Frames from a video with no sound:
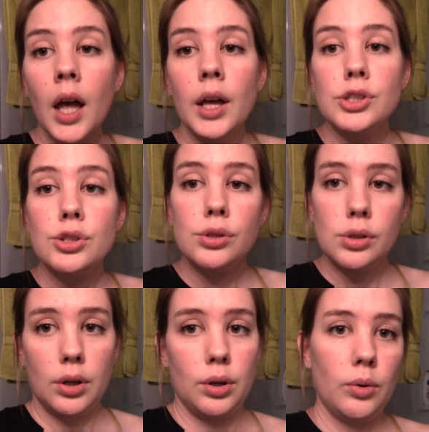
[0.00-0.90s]

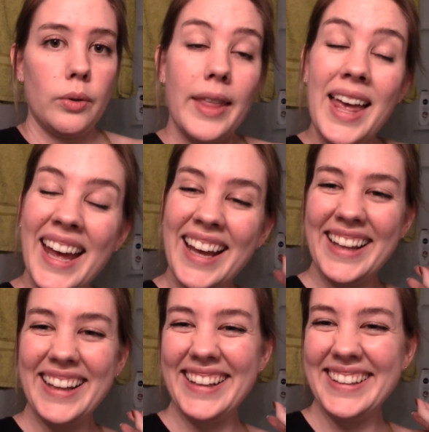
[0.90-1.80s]
So
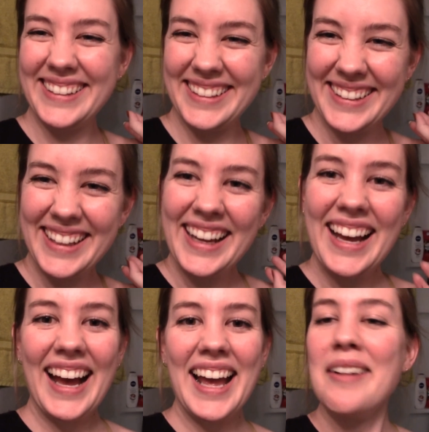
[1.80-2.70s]

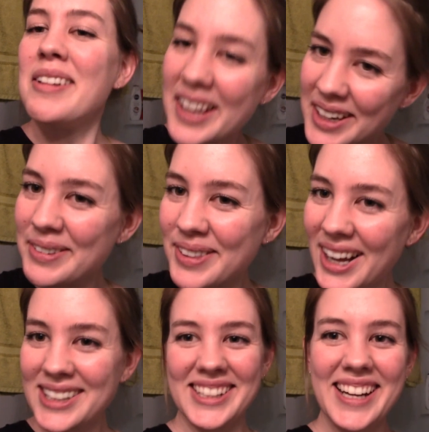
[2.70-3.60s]
I have a lot of
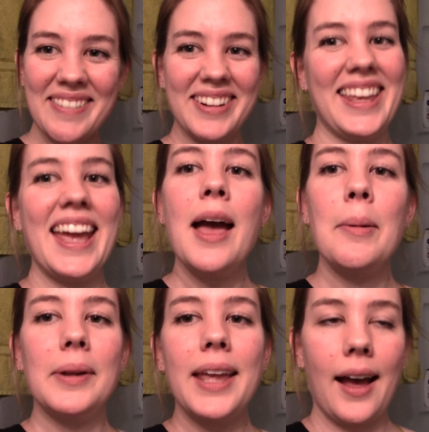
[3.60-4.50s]
thoughts on everything,
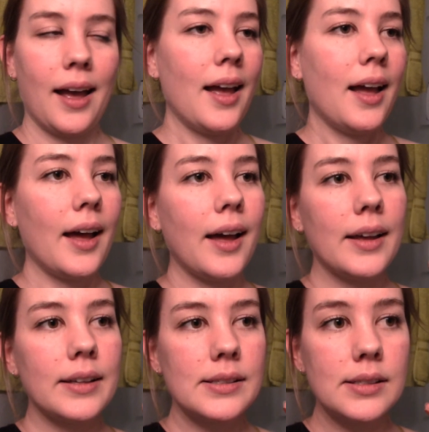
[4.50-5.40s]
but yeah,
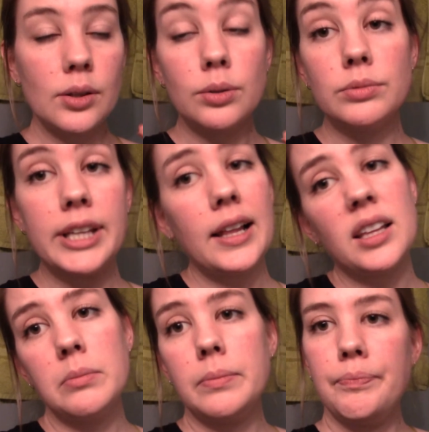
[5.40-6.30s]
so
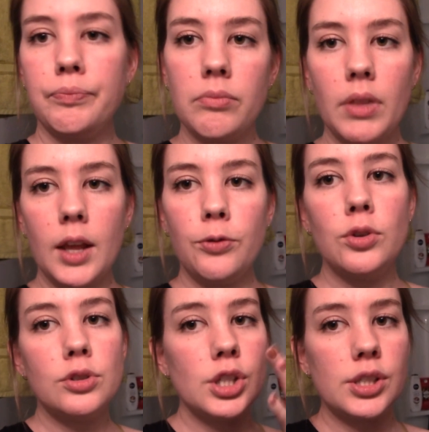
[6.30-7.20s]
talcum, if
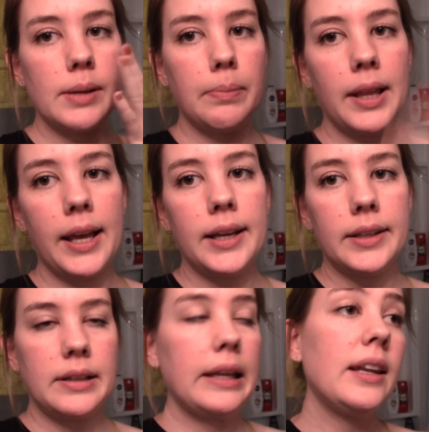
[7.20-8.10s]
you just apply
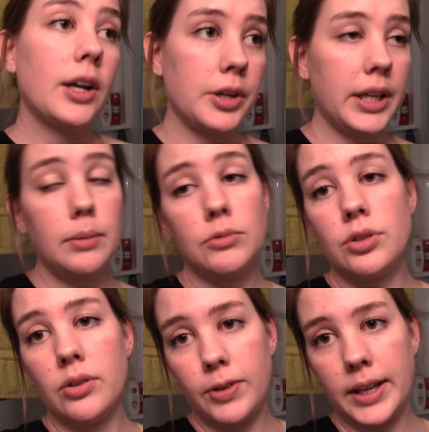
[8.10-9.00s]
it in a cream to
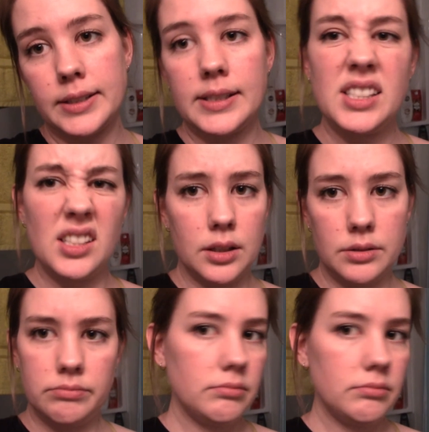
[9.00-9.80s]
the face, it's not